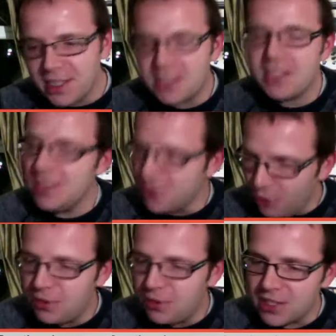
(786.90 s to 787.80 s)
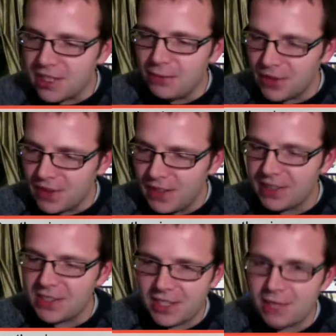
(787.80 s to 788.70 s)
obviously with the color
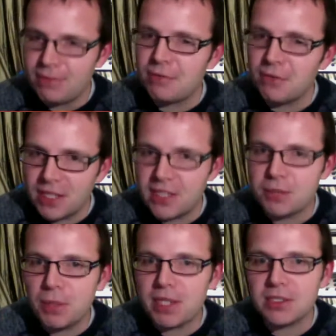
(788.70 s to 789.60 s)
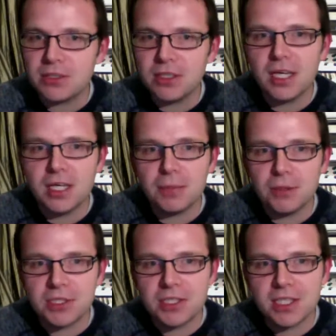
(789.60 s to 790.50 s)
scheme and everything, it's based on the ARP Odyssey.